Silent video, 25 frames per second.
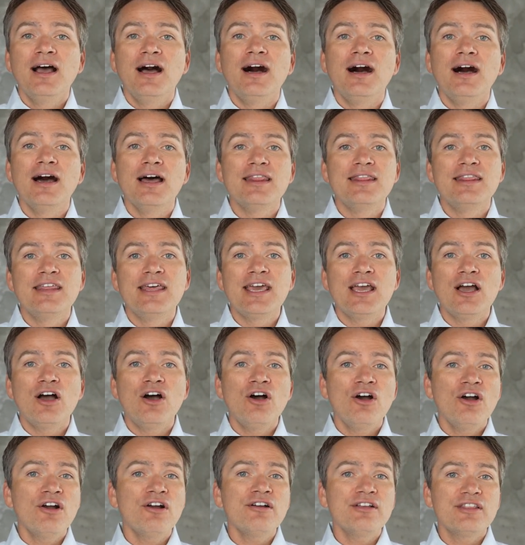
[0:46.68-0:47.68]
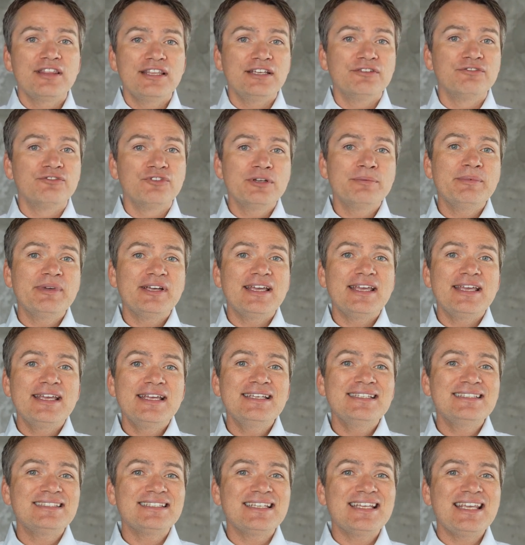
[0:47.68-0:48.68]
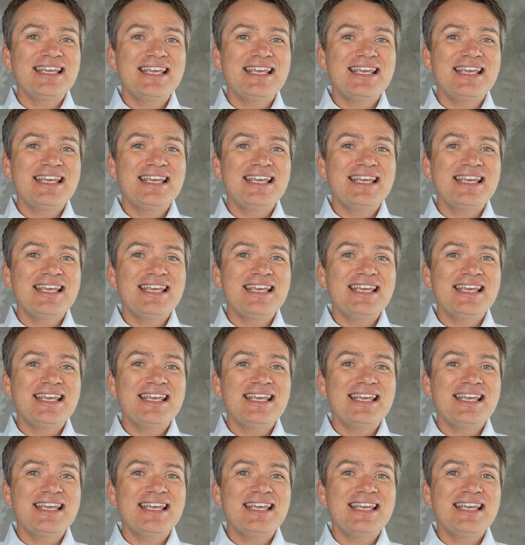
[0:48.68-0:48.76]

Uh, they are, the Evrima is